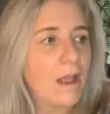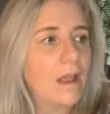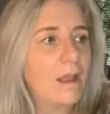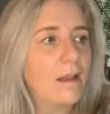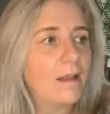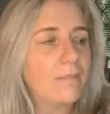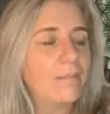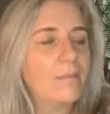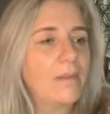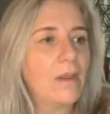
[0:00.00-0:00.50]

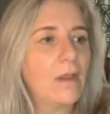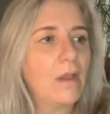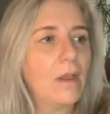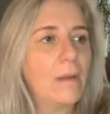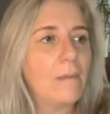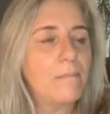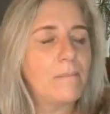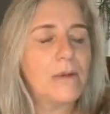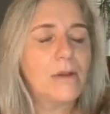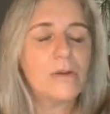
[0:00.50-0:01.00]

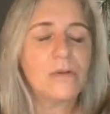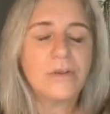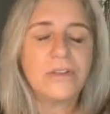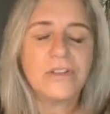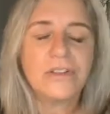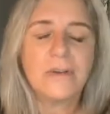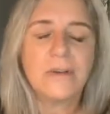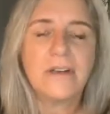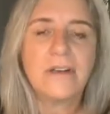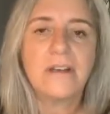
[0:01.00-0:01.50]
But
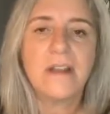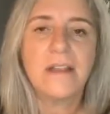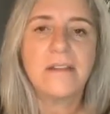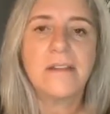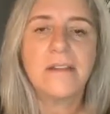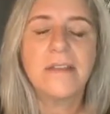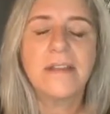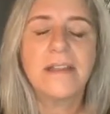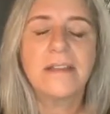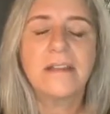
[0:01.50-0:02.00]
also
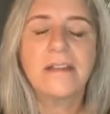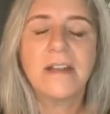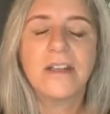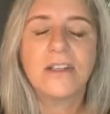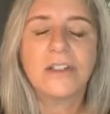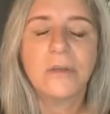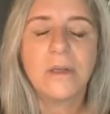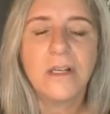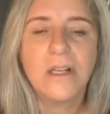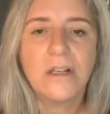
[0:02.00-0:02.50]
another thing that I
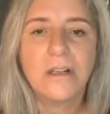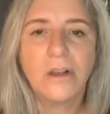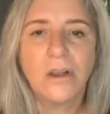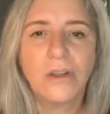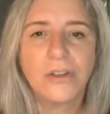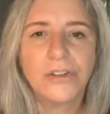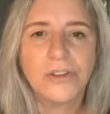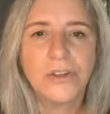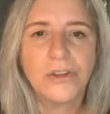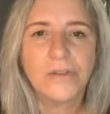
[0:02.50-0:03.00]
do a
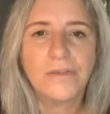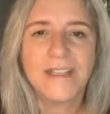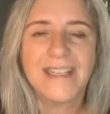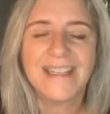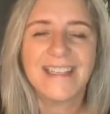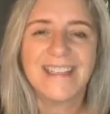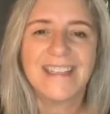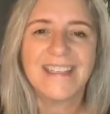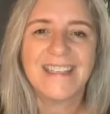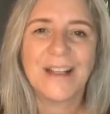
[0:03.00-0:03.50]
lot of
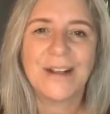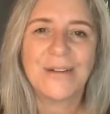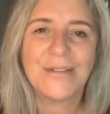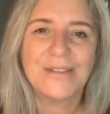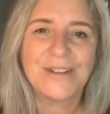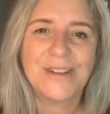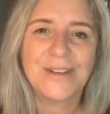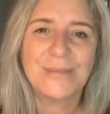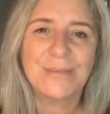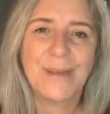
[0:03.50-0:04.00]
is
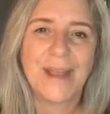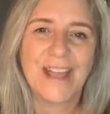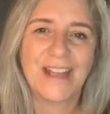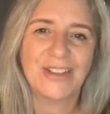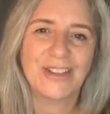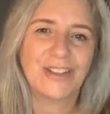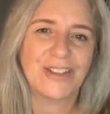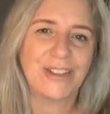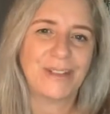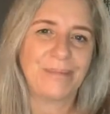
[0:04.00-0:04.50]

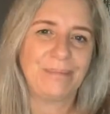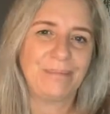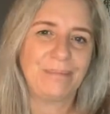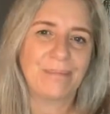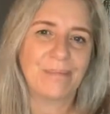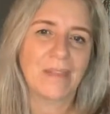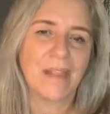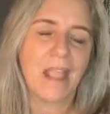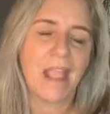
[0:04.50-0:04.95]
self-compassion